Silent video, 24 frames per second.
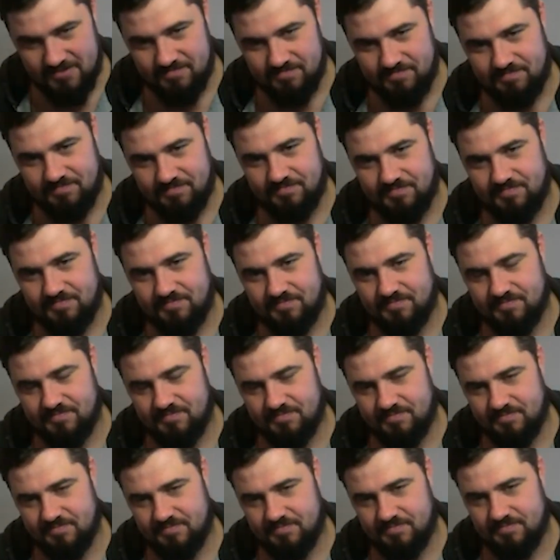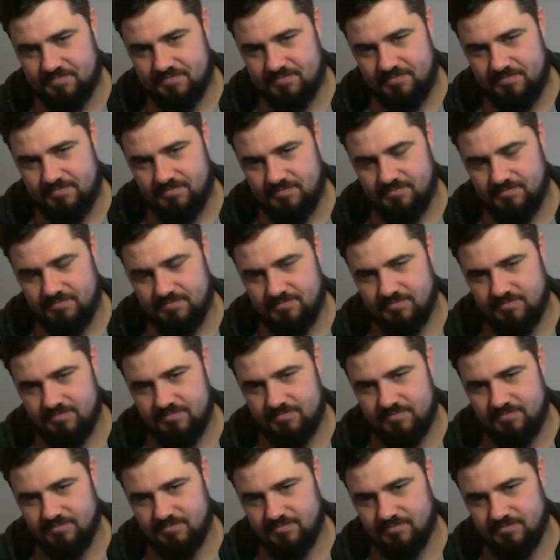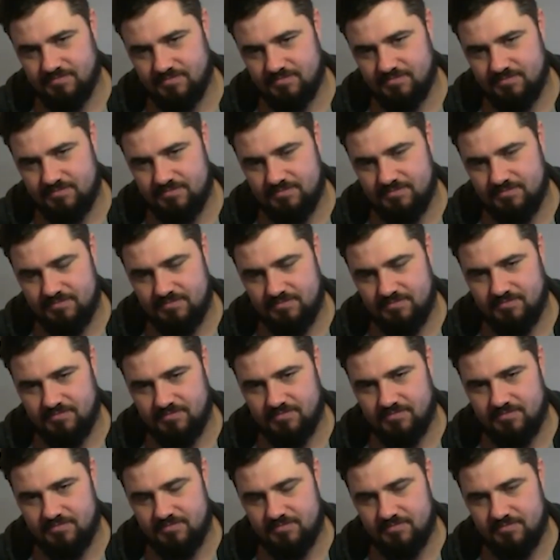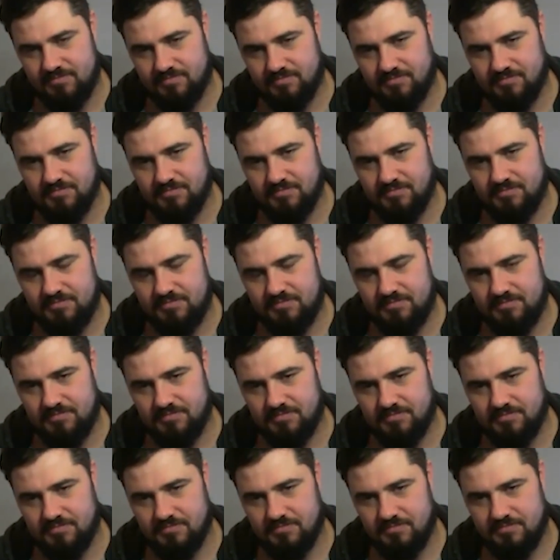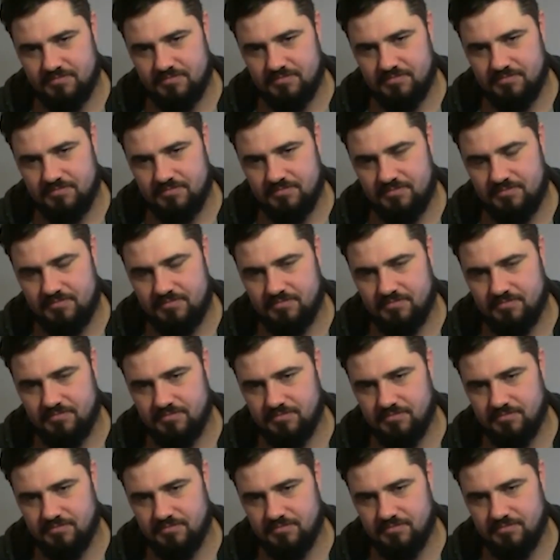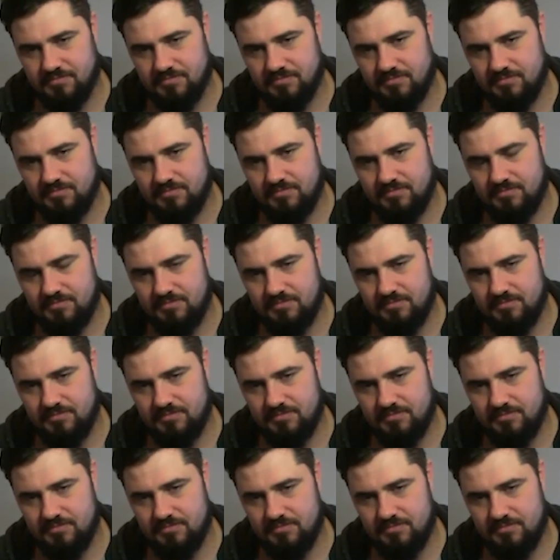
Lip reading: No words are spoken by the person on screen.